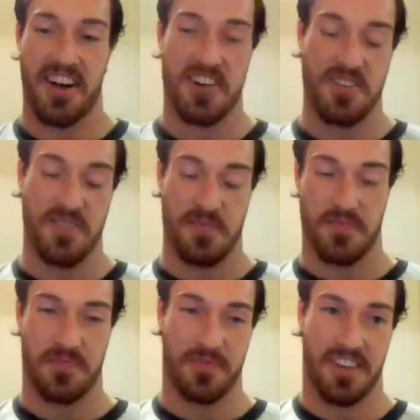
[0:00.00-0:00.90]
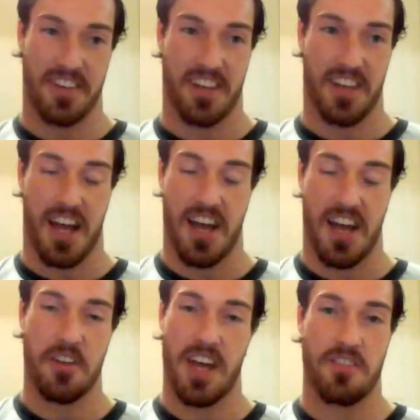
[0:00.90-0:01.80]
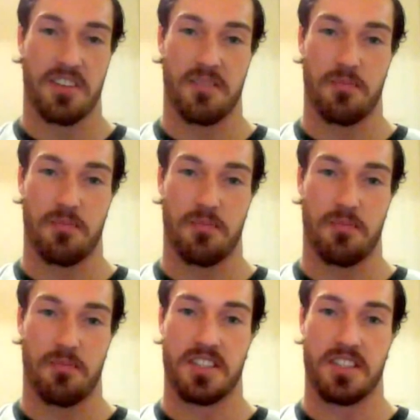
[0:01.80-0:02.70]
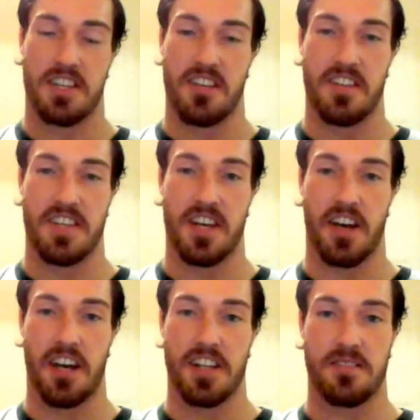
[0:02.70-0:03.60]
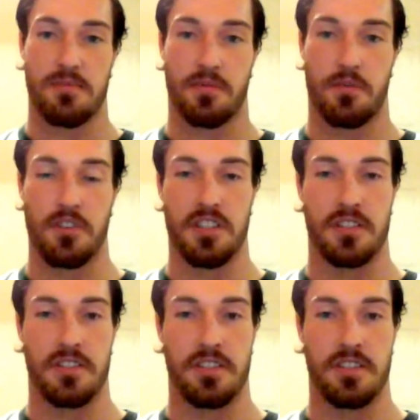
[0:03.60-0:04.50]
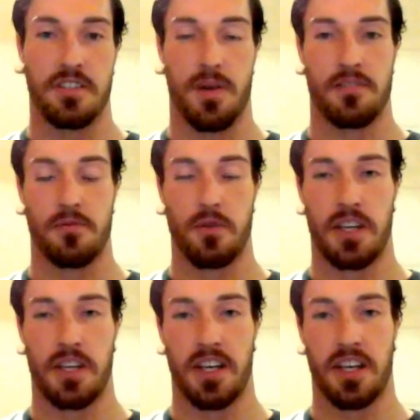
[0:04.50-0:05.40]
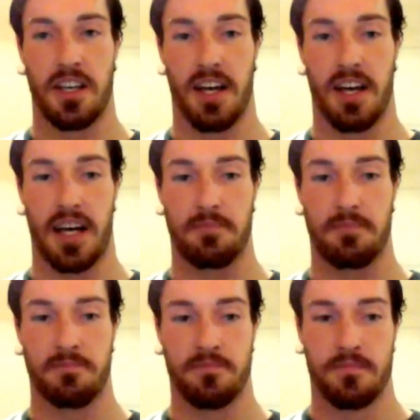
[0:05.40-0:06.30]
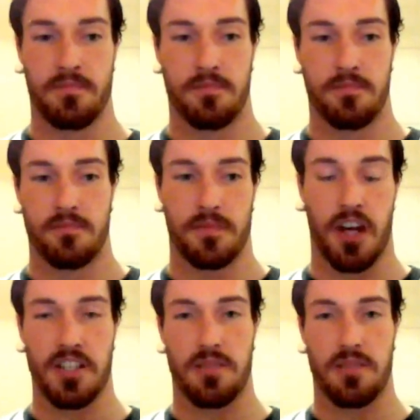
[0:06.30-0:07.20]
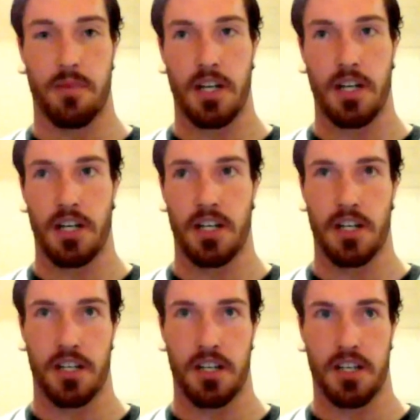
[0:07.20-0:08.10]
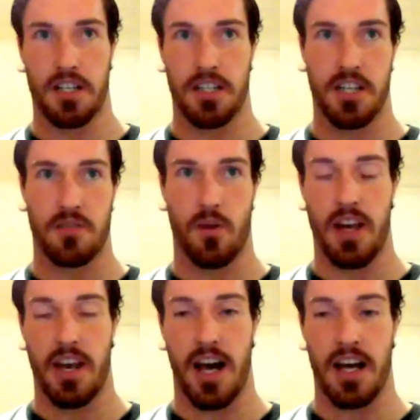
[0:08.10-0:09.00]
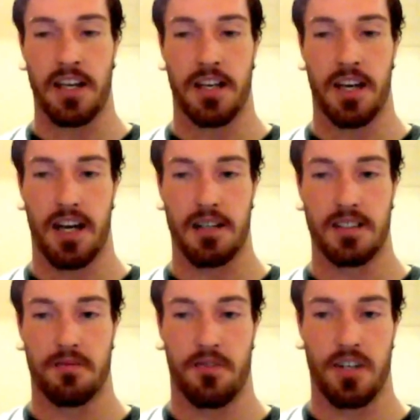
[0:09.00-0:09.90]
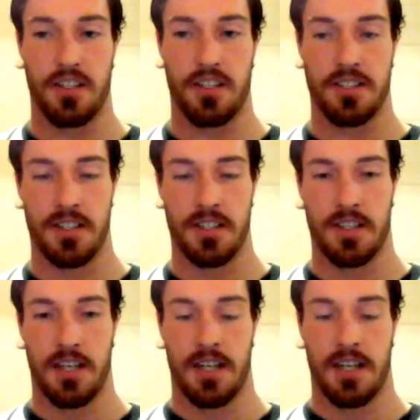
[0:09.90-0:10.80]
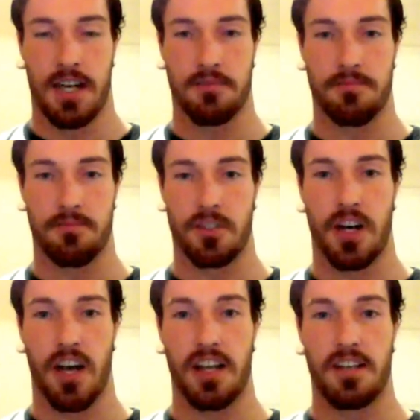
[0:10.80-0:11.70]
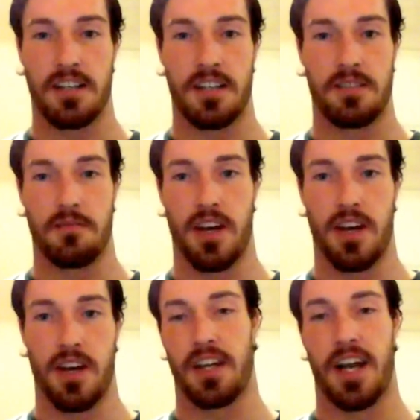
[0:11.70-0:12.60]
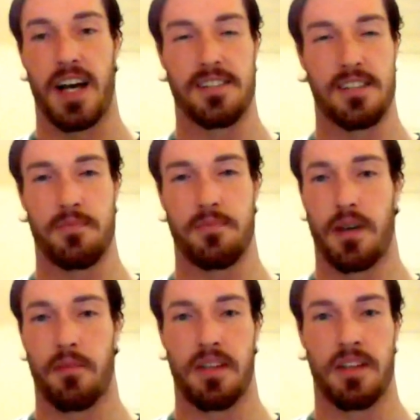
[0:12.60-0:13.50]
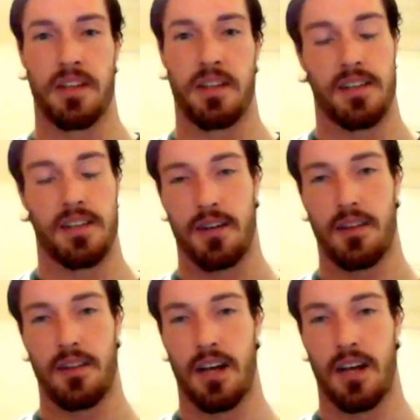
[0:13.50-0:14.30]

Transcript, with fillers: um, I really haven't been to, to any of the tailgates before this this past weekend. Um, Carey Spear and Chase White and I uh, and some friends um, were tailgating, and, and some fans recognized us. But I mean,